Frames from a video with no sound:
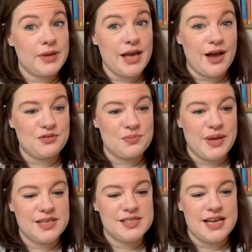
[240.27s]
me how to
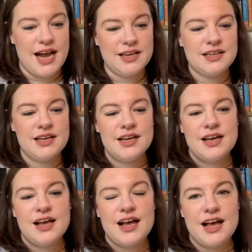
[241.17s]
make stock
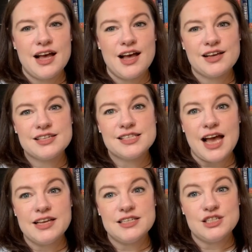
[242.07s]
because
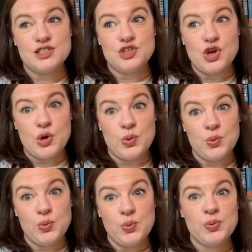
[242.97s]
I didn't
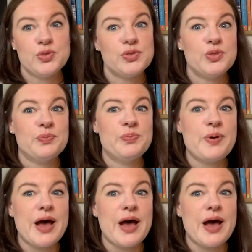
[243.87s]
know. The